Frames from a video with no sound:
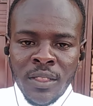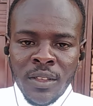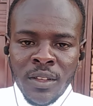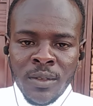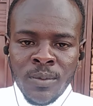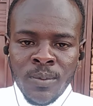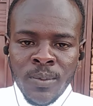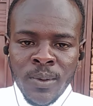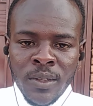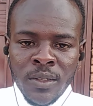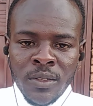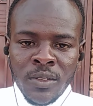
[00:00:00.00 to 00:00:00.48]
that
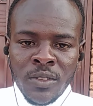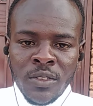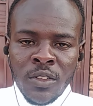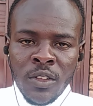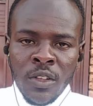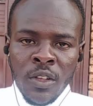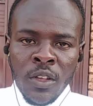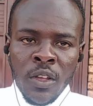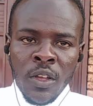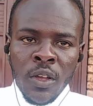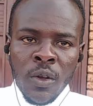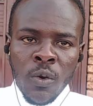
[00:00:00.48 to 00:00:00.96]
means
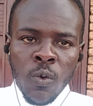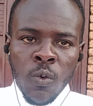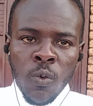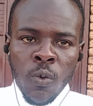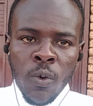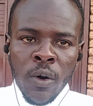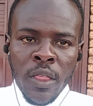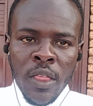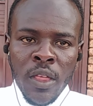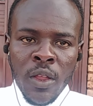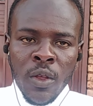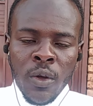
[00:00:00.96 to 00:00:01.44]

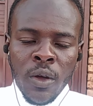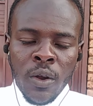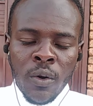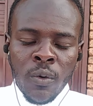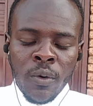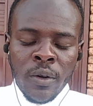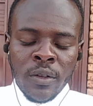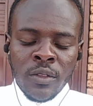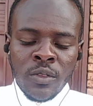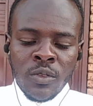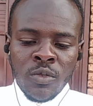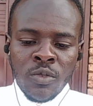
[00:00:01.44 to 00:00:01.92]
whether you are
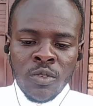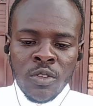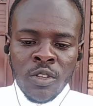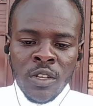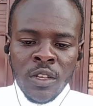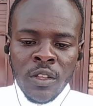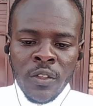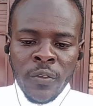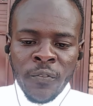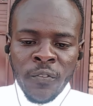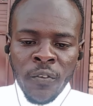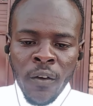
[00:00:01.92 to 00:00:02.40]
going to
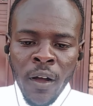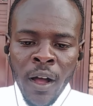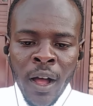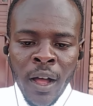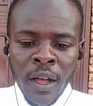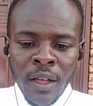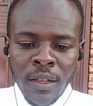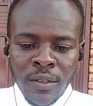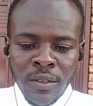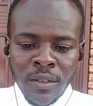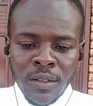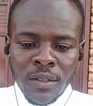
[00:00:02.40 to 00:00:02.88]
read
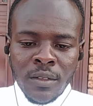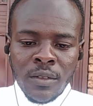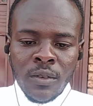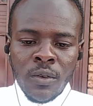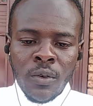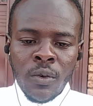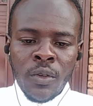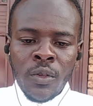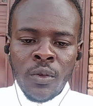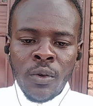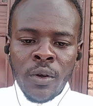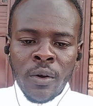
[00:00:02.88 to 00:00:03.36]
fast
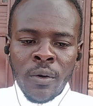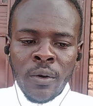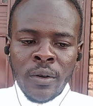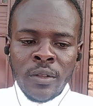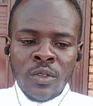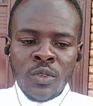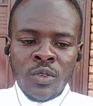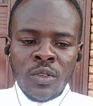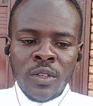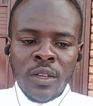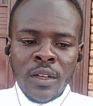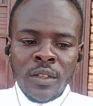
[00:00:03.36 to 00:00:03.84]
or you are going
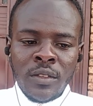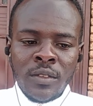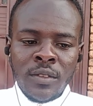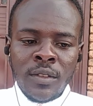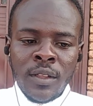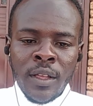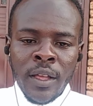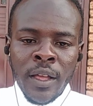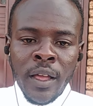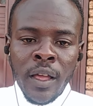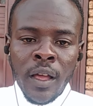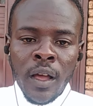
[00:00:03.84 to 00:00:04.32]
to
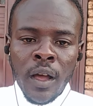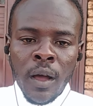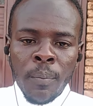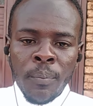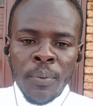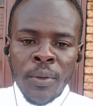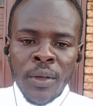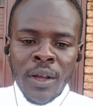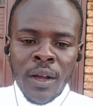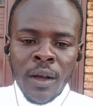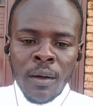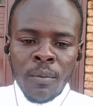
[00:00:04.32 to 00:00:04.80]
just
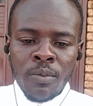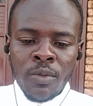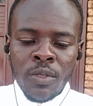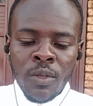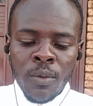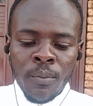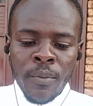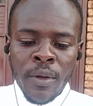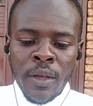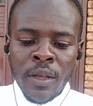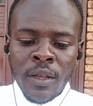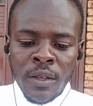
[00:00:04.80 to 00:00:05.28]
pick up the
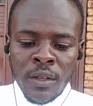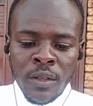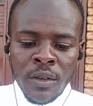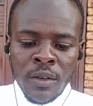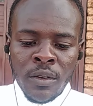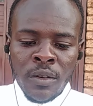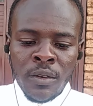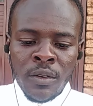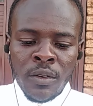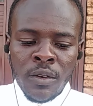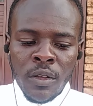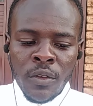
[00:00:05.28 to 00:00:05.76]

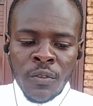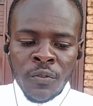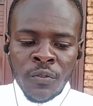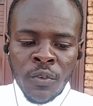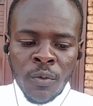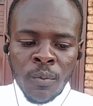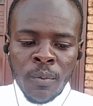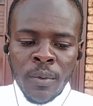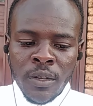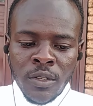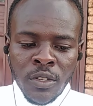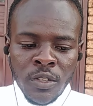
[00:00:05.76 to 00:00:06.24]
main
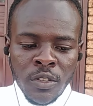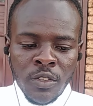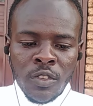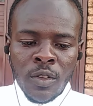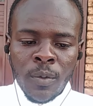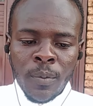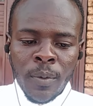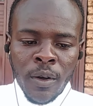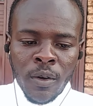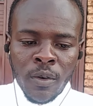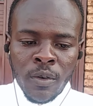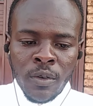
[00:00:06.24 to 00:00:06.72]
information
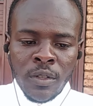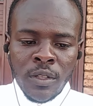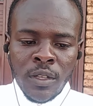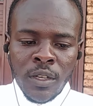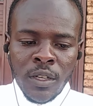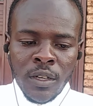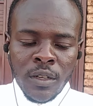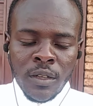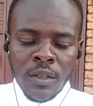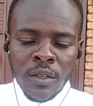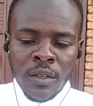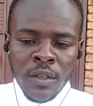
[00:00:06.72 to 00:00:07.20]
about
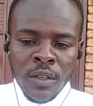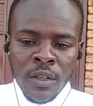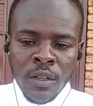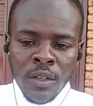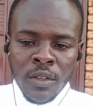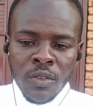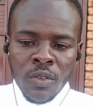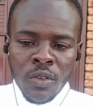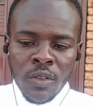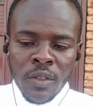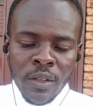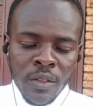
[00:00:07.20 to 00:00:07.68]
it
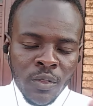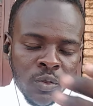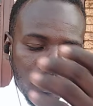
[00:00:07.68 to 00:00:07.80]
so that